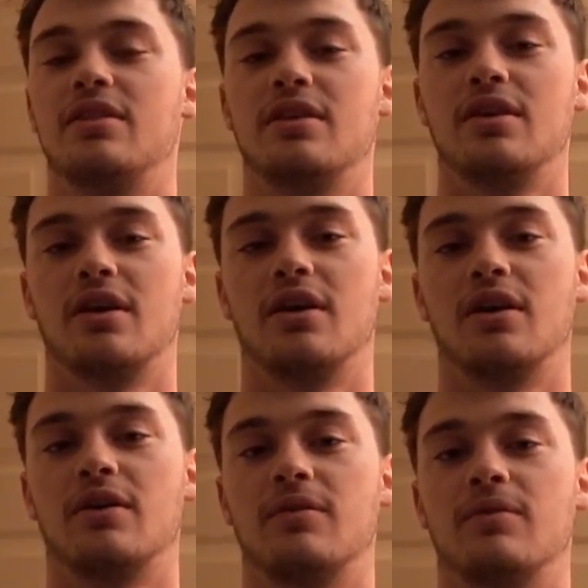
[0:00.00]
the,
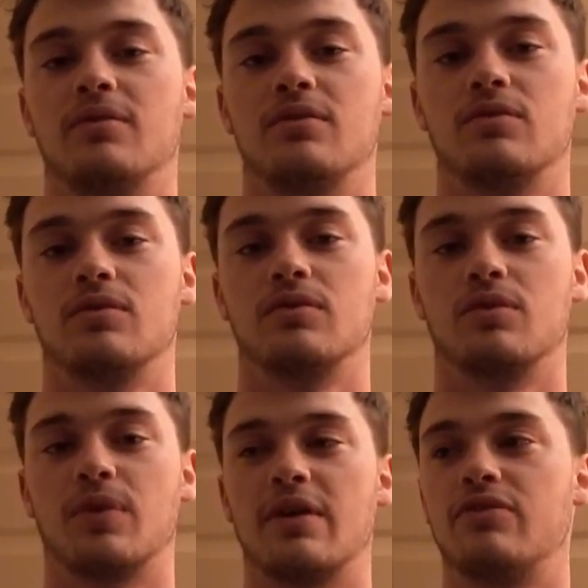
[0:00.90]
uh,
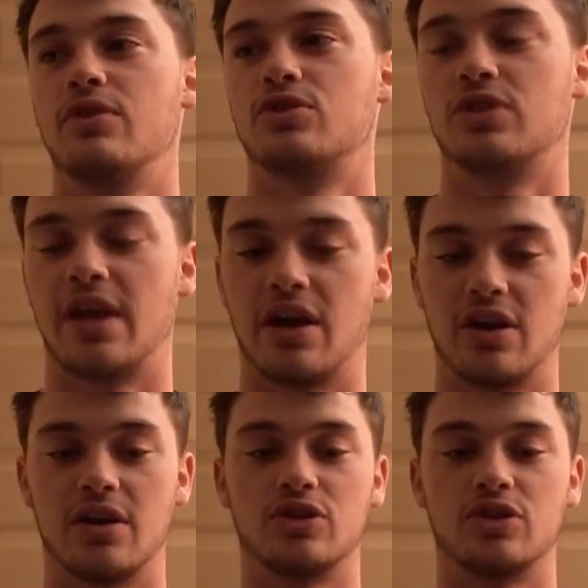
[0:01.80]
refuge in the area